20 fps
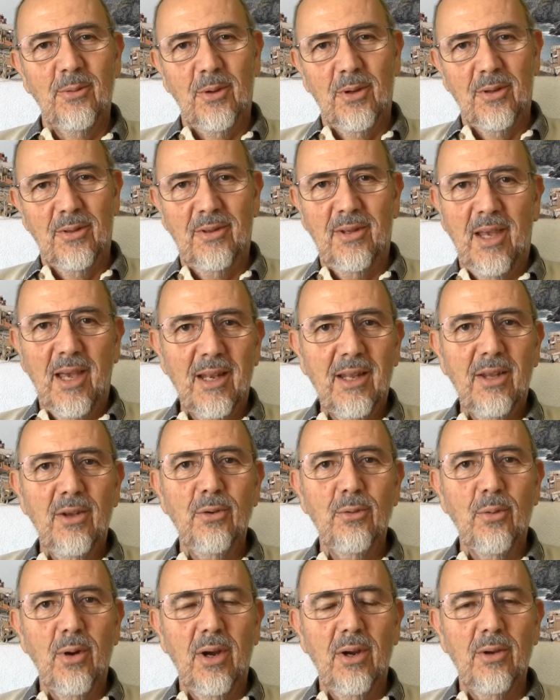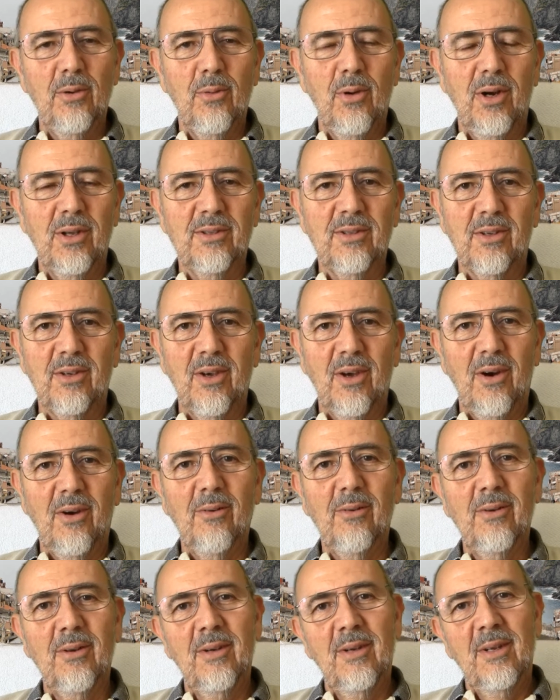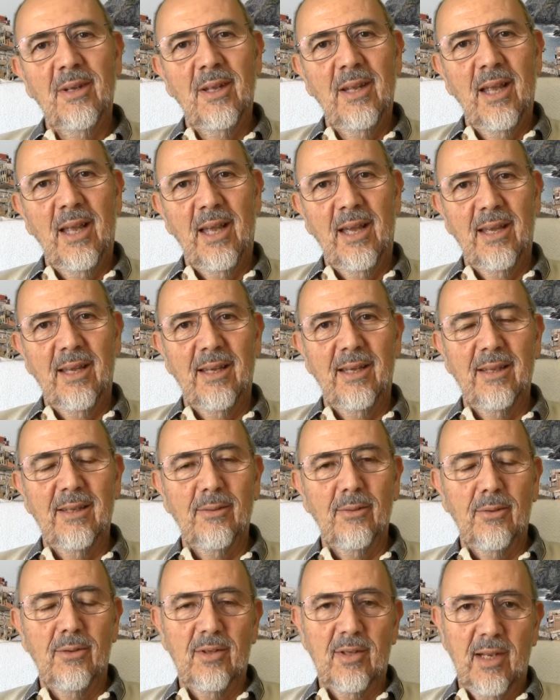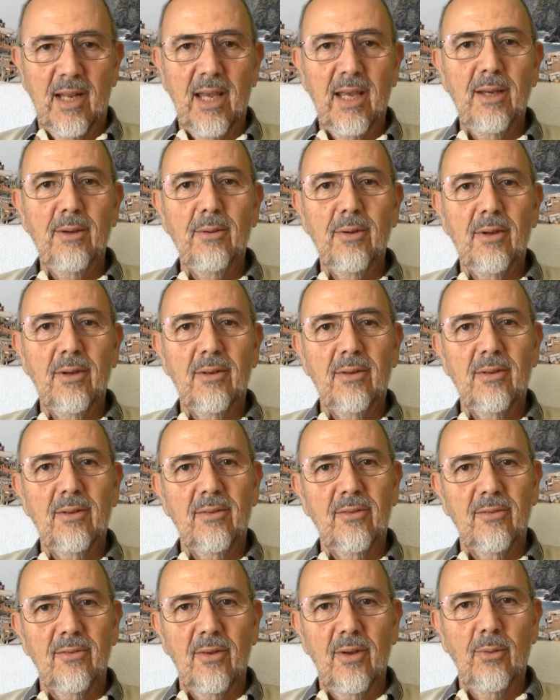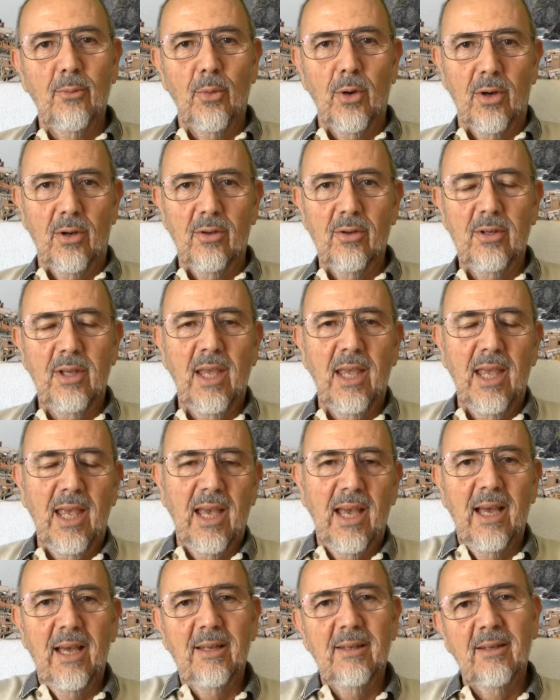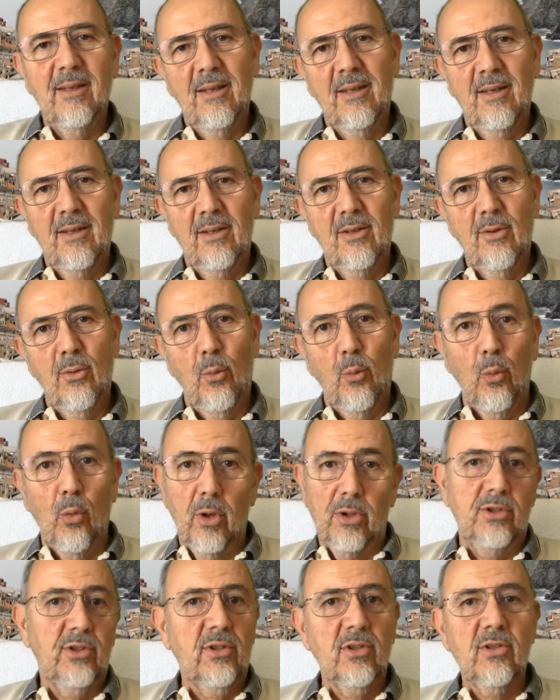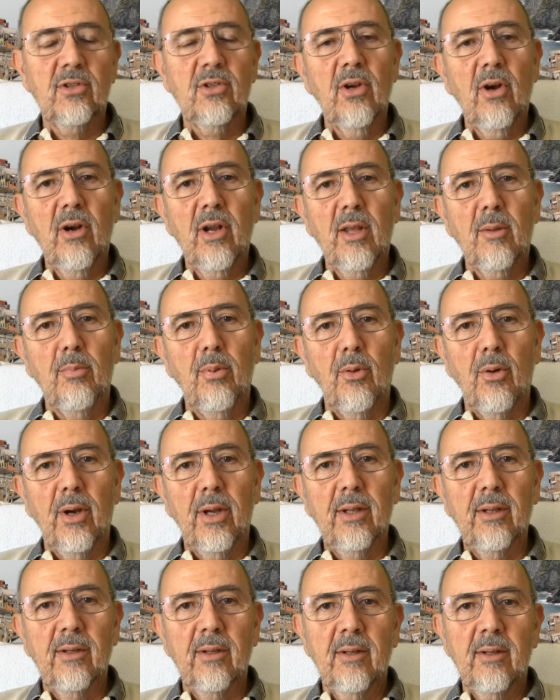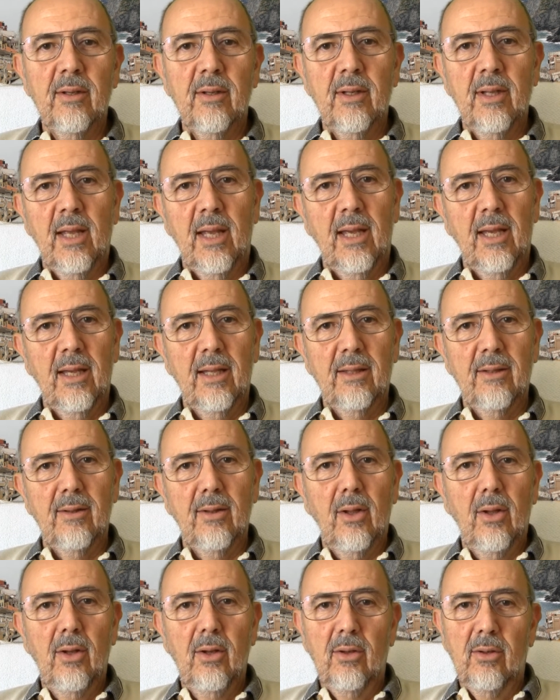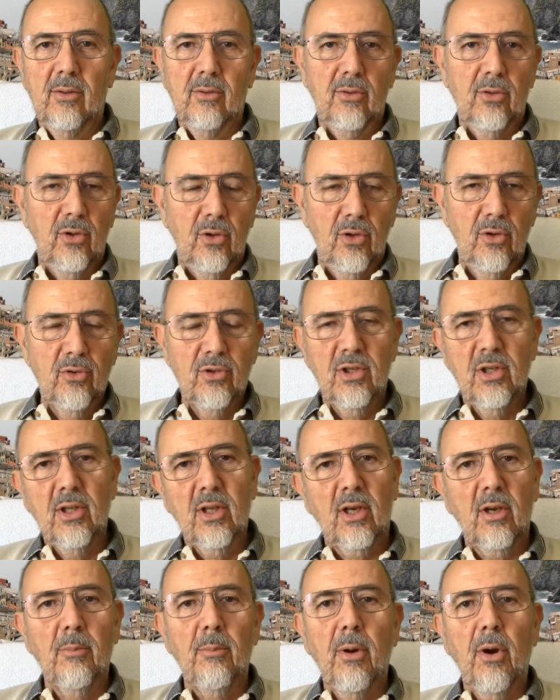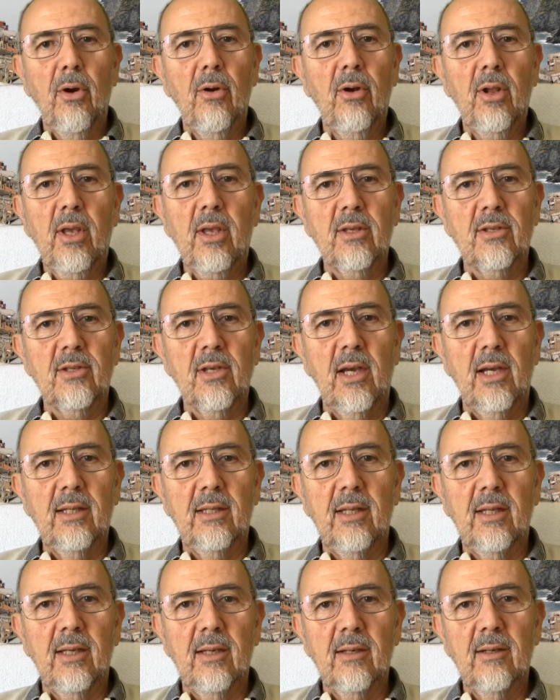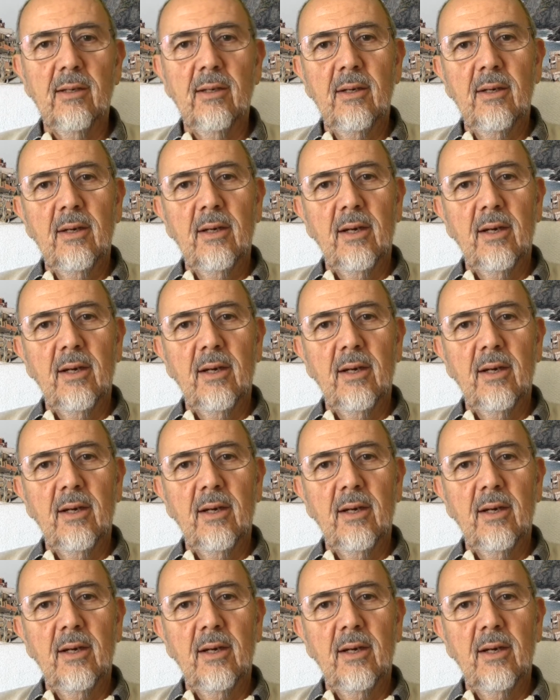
with Getting You Where You Want To Go. And today we're looking at what's the starting point, and using the Copernicus idea